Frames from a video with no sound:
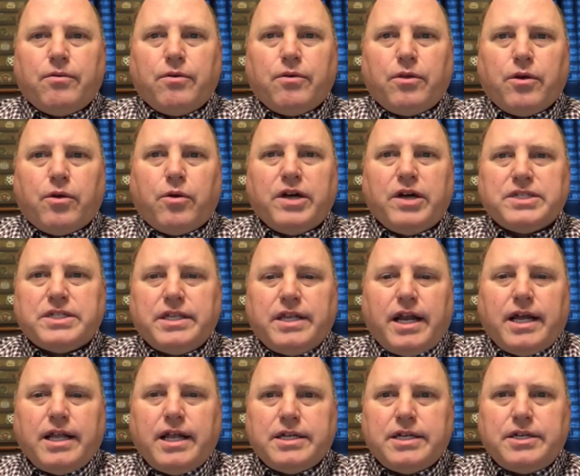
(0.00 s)
the question that
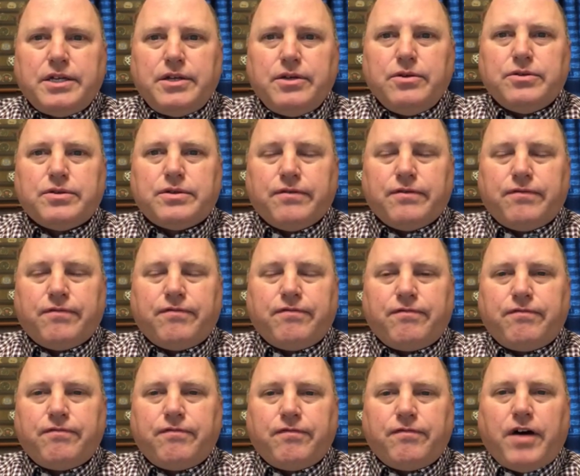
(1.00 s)
I like to use to
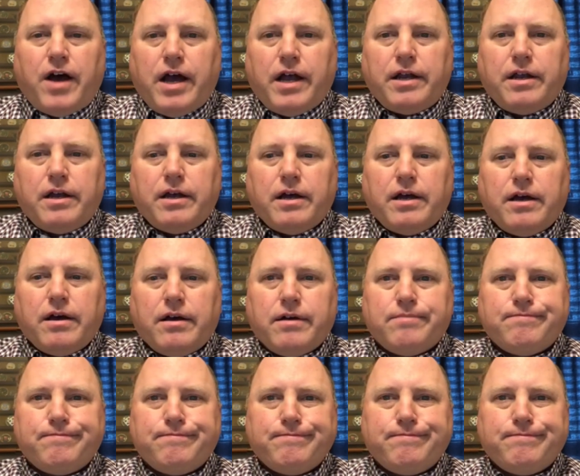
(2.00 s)
find the